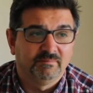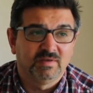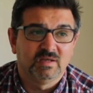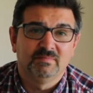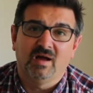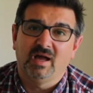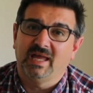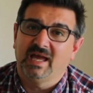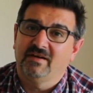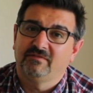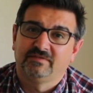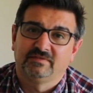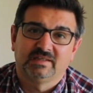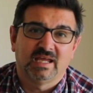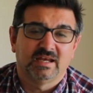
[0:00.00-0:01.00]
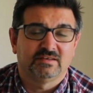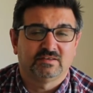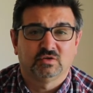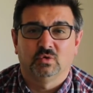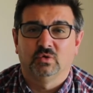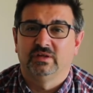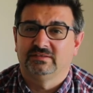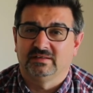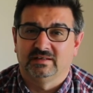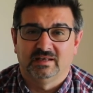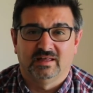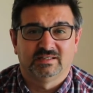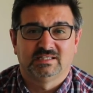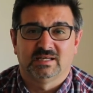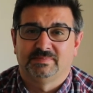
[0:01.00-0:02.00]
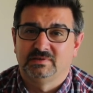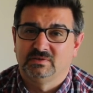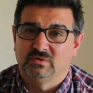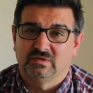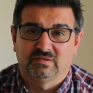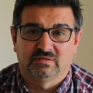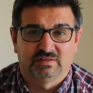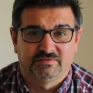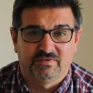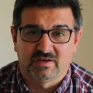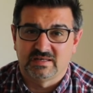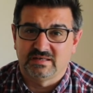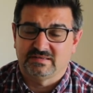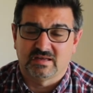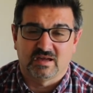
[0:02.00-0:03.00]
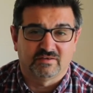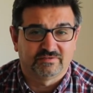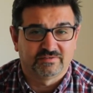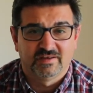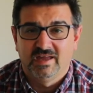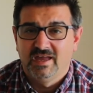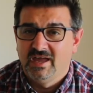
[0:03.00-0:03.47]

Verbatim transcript: You might have kids' toys that light up and do all sorts of funky stuff.